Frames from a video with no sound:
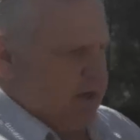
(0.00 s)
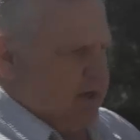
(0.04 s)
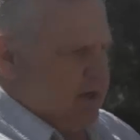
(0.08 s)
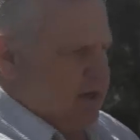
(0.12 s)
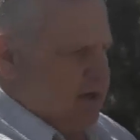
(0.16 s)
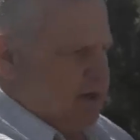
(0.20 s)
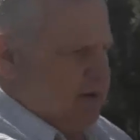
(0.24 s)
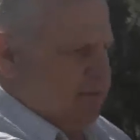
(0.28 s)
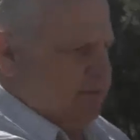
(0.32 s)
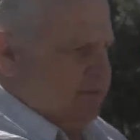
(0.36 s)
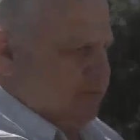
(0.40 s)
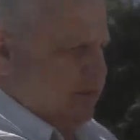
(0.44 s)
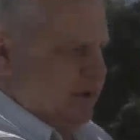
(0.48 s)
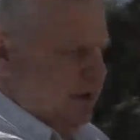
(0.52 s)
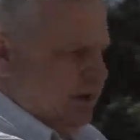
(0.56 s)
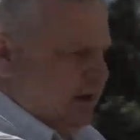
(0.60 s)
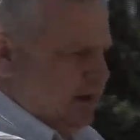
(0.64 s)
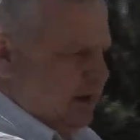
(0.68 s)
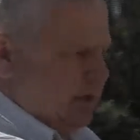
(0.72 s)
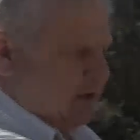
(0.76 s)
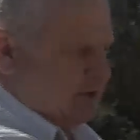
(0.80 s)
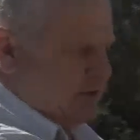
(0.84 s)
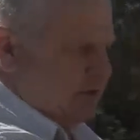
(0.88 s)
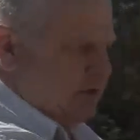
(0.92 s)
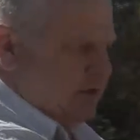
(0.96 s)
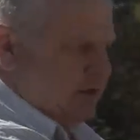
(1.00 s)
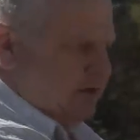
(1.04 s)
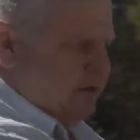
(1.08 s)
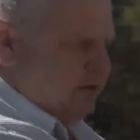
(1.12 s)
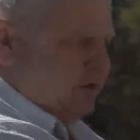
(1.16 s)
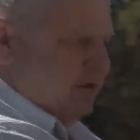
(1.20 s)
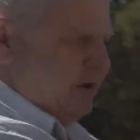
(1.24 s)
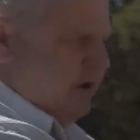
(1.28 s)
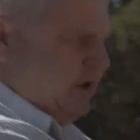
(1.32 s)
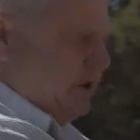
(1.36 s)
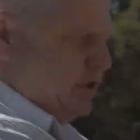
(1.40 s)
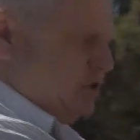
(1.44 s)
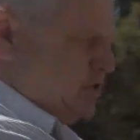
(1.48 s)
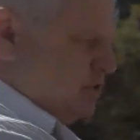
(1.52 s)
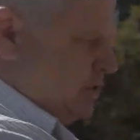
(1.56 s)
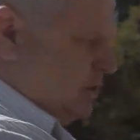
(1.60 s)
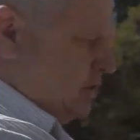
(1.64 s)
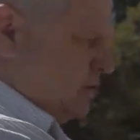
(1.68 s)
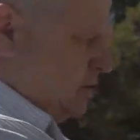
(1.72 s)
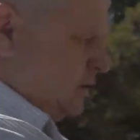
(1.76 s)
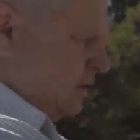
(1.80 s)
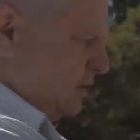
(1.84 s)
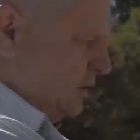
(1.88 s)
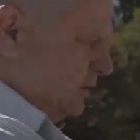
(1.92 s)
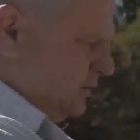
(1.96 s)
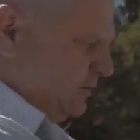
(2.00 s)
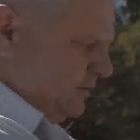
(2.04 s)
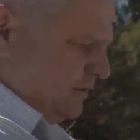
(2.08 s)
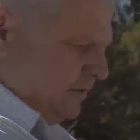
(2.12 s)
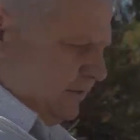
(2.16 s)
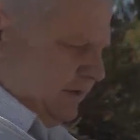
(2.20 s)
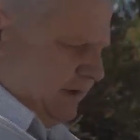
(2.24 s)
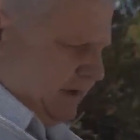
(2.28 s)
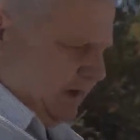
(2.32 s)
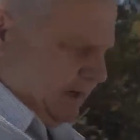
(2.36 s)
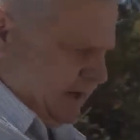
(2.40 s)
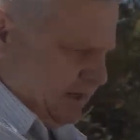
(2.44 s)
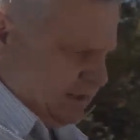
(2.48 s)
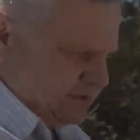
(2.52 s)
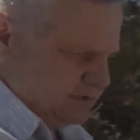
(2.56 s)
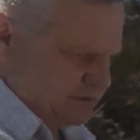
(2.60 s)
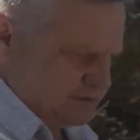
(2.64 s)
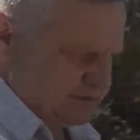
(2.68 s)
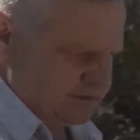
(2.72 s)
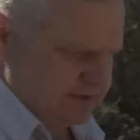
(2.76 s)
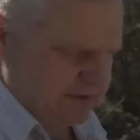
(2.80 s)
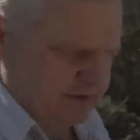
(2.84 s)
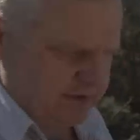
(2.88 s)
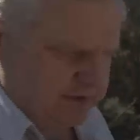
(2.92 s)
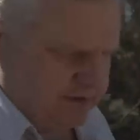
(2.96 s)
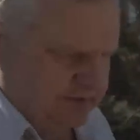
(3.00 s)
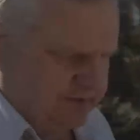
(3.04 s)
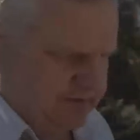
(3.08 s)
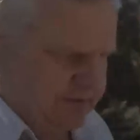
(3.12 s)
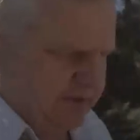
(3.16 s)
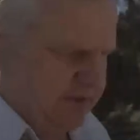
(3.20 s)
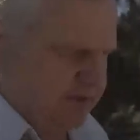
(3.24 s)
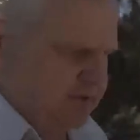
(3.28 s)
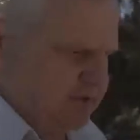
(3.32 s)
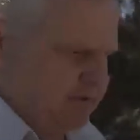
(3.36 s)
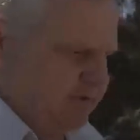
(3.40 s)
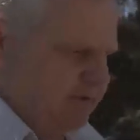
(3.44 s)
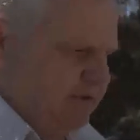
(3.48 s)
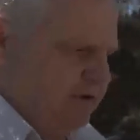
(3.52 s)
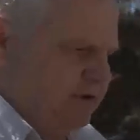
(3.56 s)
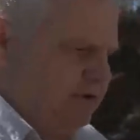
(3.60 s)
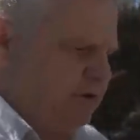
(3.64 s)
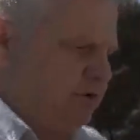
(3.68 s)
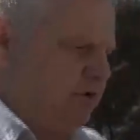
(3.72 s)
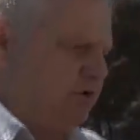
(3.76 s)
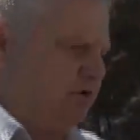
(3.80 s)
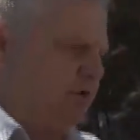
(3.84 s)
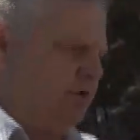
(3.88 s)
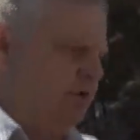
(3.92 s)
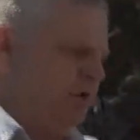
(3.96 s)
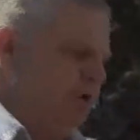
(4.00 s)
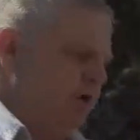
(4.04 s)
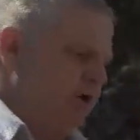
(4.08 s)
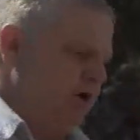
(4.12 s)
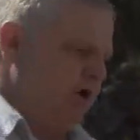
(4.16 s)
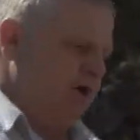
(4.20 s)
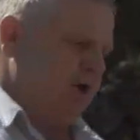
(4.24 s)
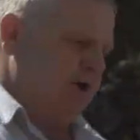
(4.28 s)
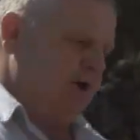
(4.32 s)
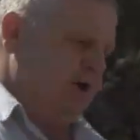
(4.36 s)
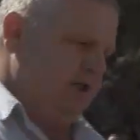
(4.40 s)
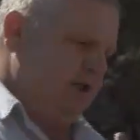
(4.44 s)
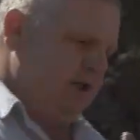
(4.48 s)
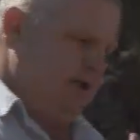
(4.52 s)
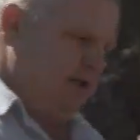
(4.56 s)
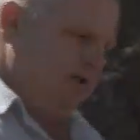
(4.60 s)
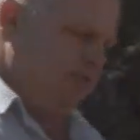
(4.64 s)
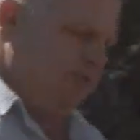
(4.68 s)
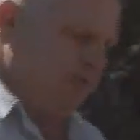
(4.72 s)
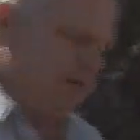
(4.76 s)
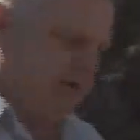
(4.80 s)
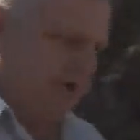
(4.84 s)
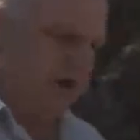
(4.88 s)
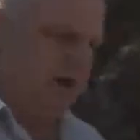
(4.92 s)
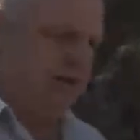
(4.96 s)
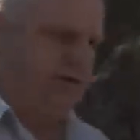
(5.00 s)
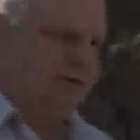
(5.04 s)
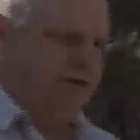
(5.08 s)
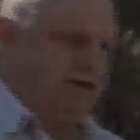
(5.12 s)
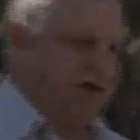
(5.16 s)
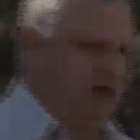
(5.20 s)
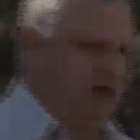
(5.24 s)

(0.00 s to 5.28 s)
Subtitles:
Again, on the already shot glass on the edges in the center of the door. If you'd like to